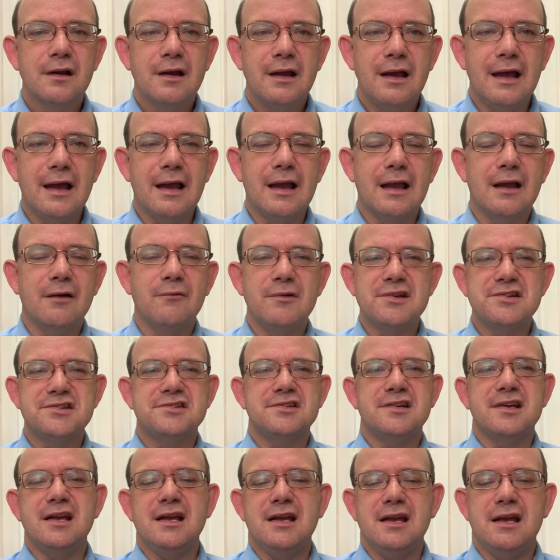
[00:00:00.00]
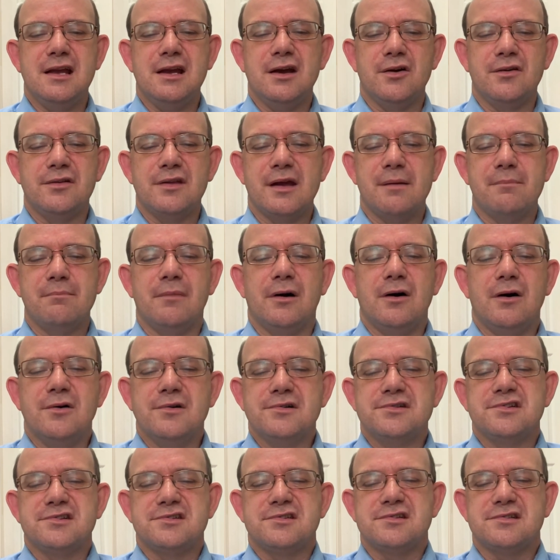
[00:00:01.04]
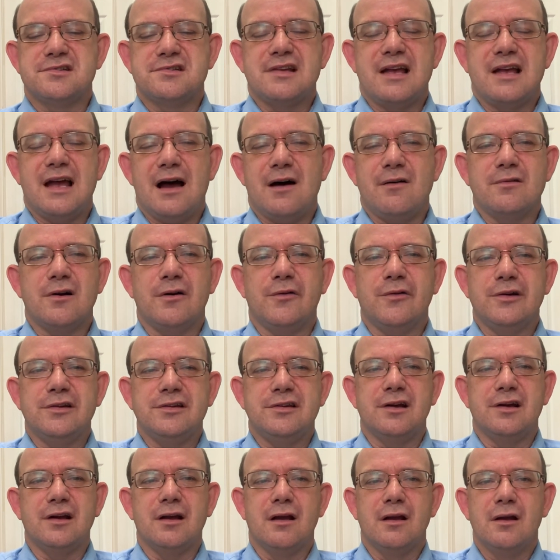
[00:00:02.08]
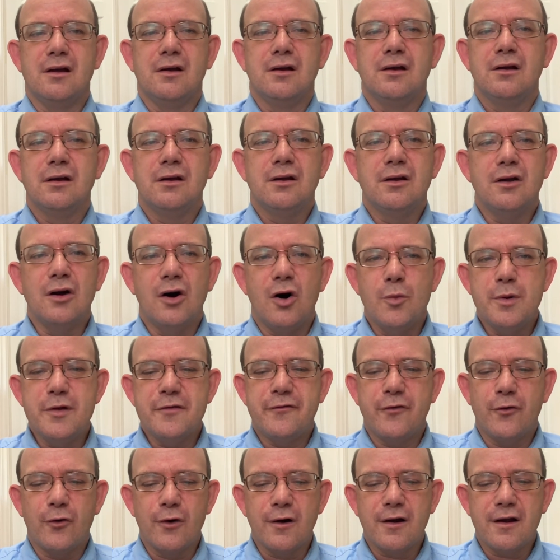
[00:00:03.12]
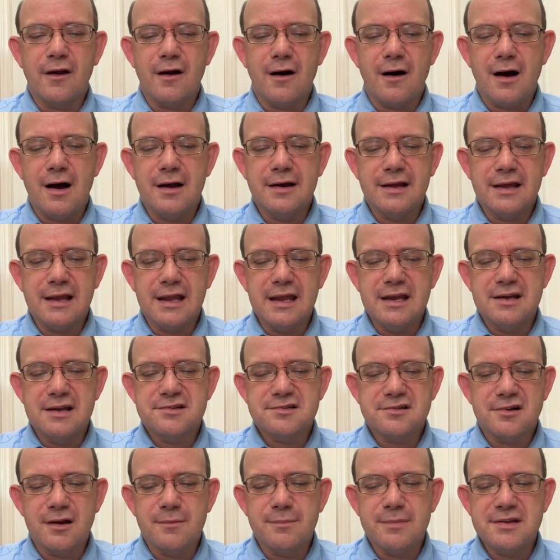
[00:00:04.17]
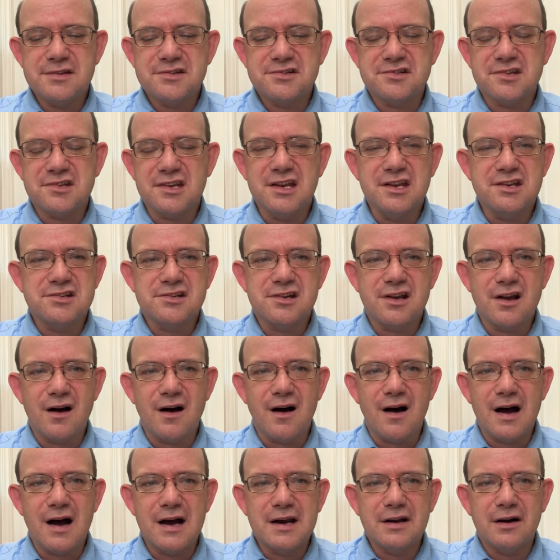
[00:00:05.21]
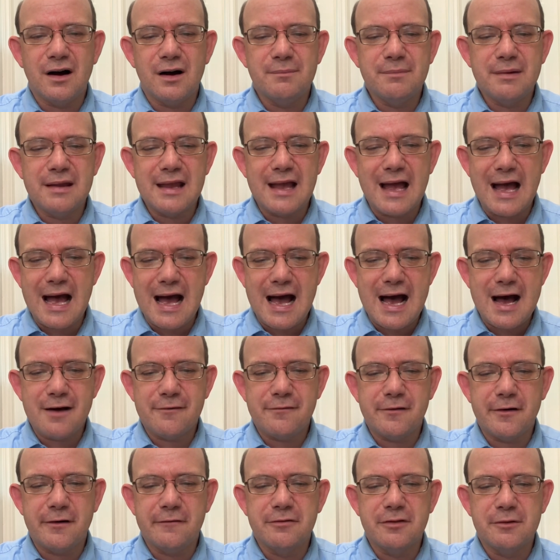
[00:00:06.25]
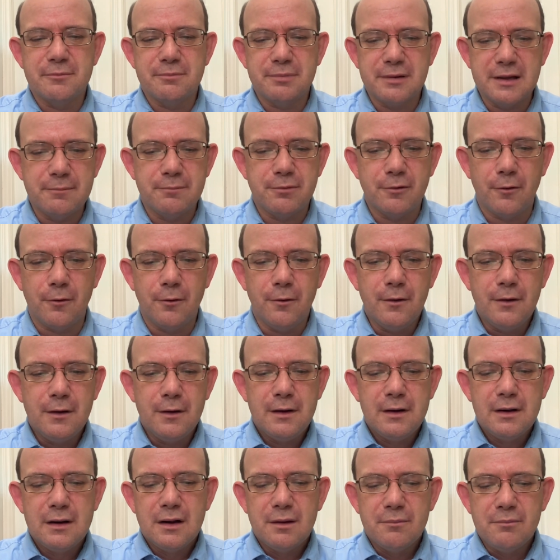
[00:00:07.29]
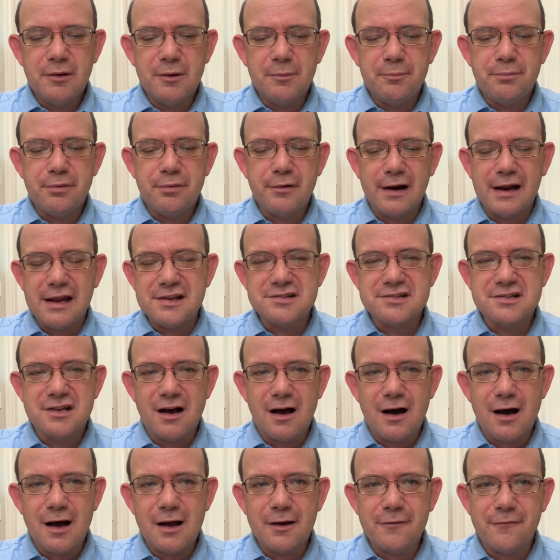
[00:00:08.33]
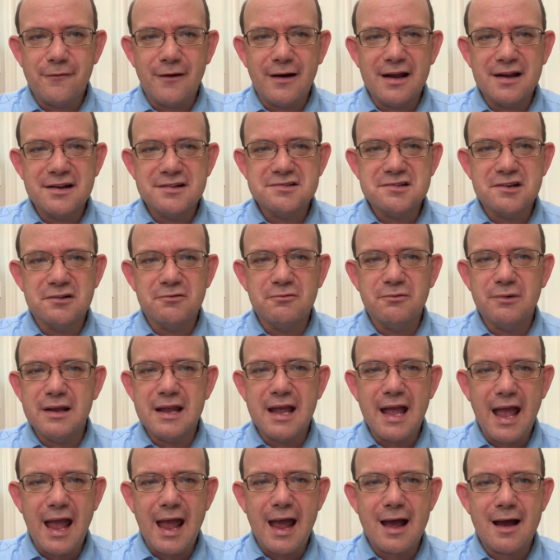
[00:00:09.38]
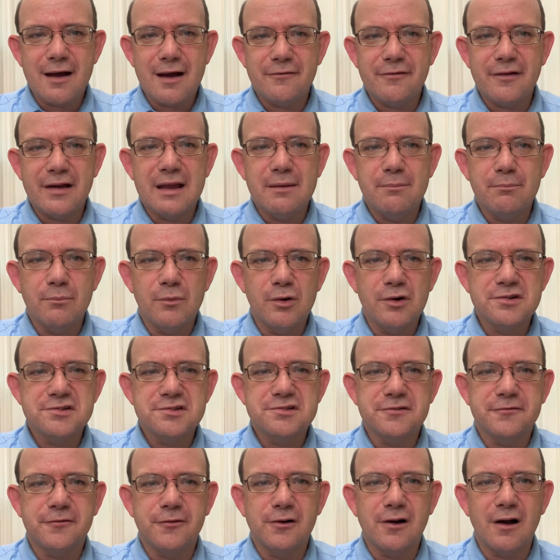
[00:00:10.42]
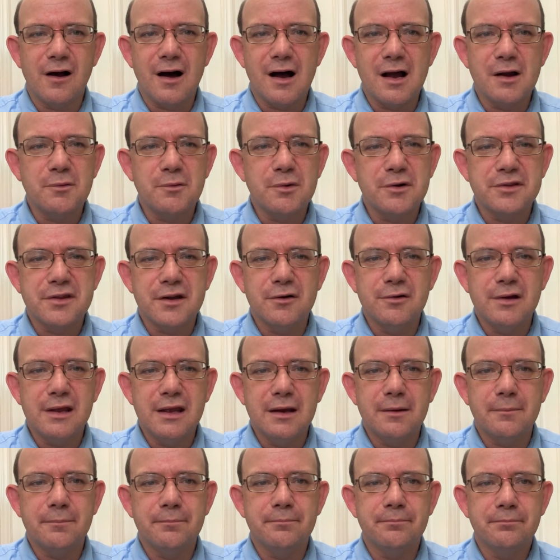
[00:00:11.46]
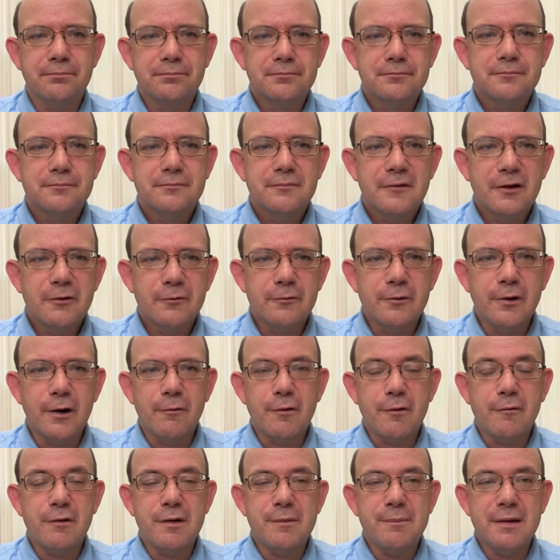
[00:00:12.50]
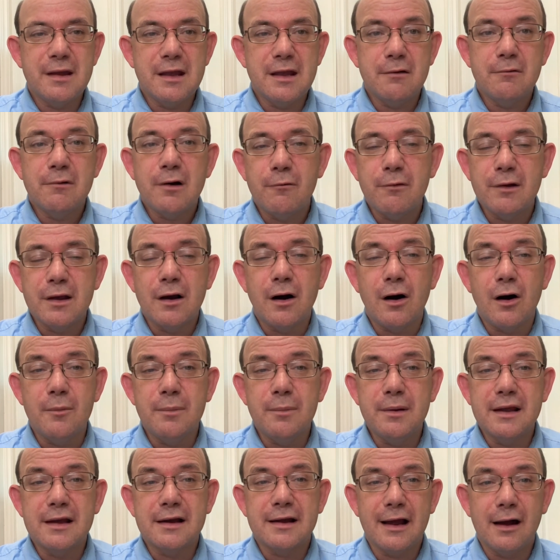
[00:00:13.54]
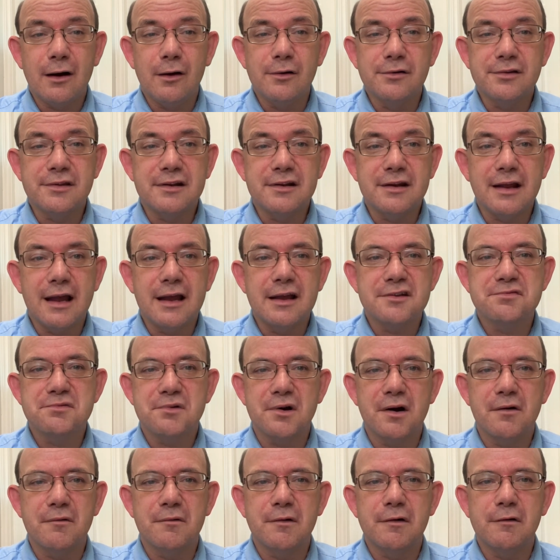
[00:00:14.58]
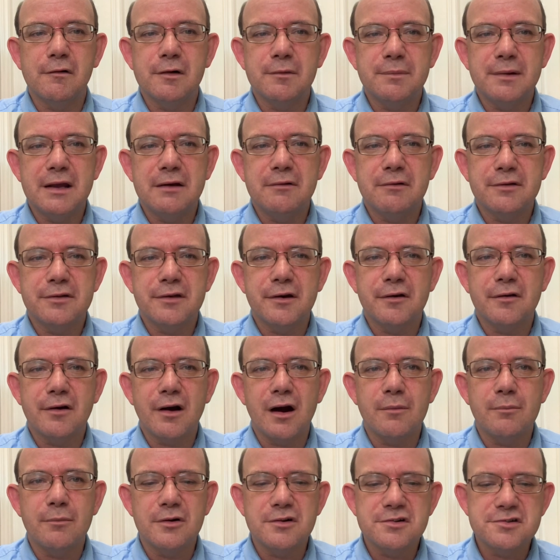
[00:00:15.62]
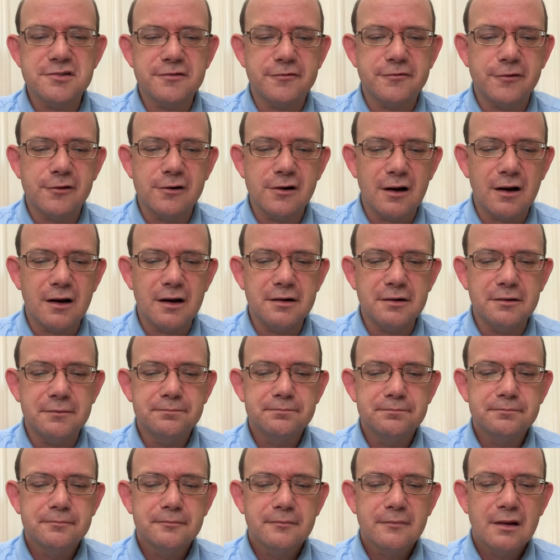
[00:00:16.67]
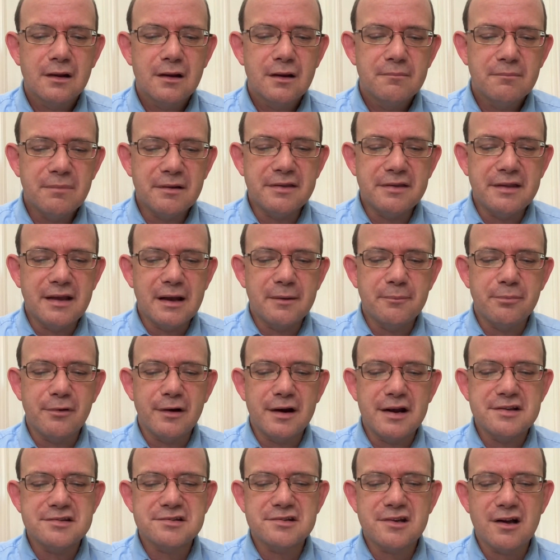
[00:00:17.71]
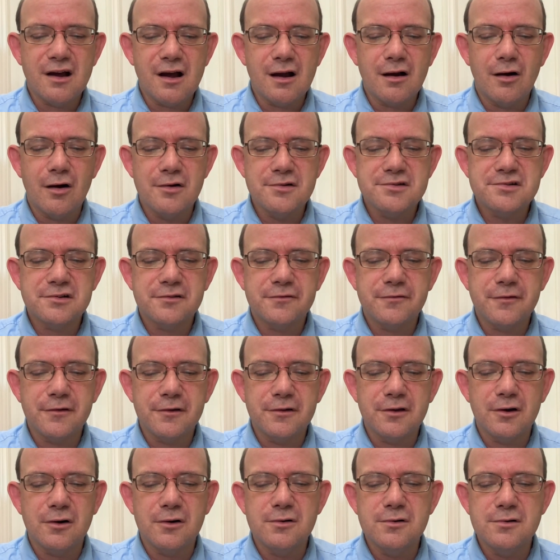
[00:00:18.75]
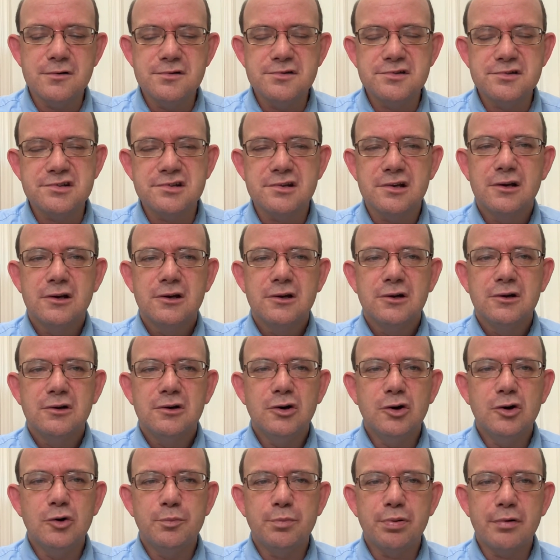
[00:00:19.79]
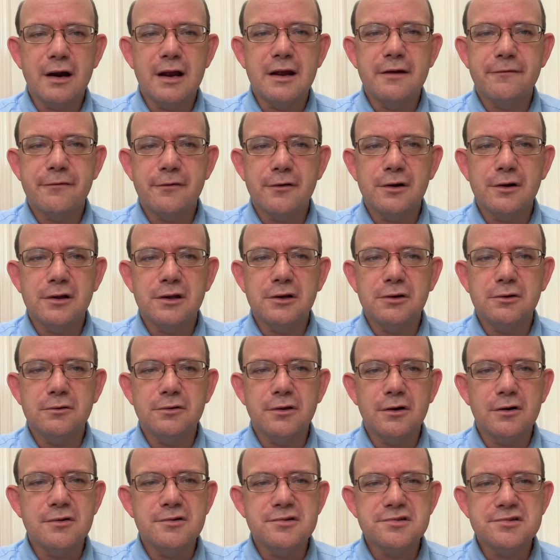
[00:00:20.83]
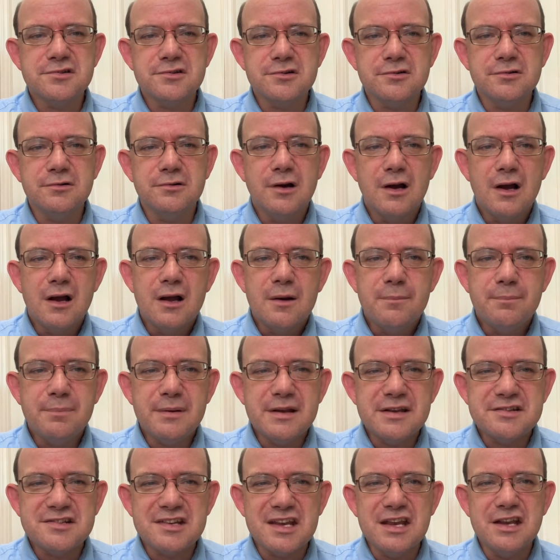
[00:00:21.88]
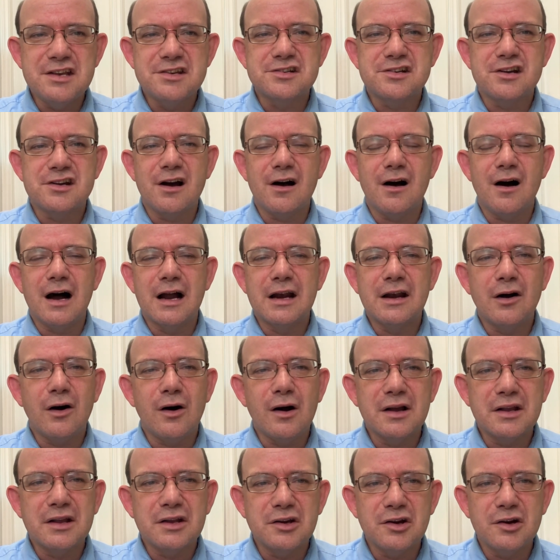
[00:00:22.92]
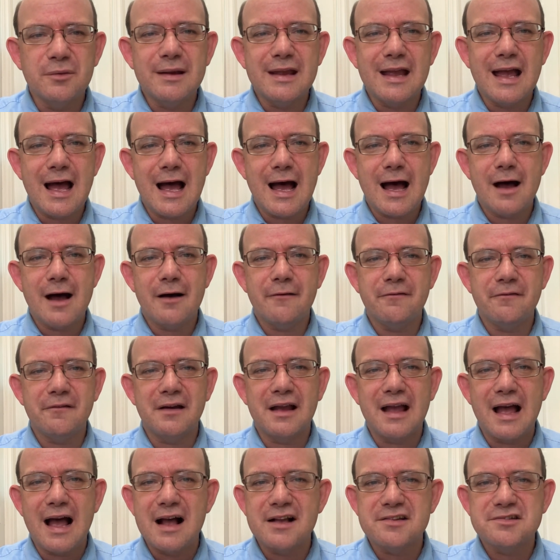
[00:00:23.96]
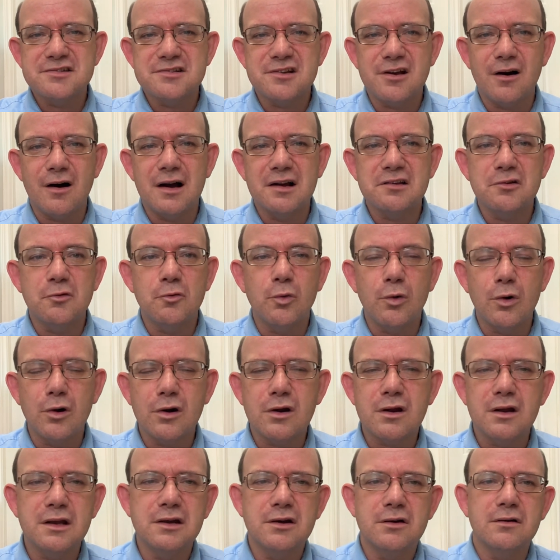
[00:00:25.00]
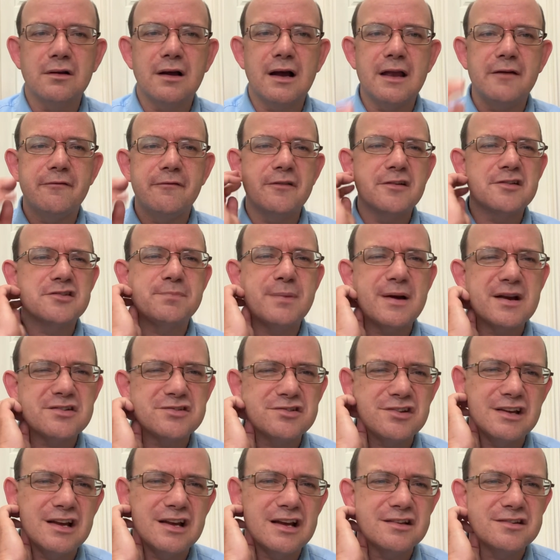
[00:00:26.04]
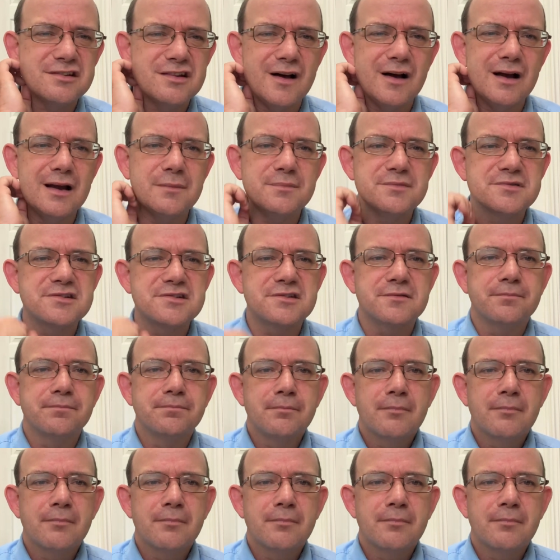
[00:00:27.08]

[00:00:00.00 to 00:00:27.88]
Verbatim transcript: And we see here that Moses is now going to go before God, and he is going to beseech God on behalf of the people. But praise God, friends, that we have a merciful God. Without him, where would we be? Well, we all be in hell today is where we would be without our merciful God. But then praise God also for those who pray for you, those who beseech God on your behalf and ask God to work in your life, especially at times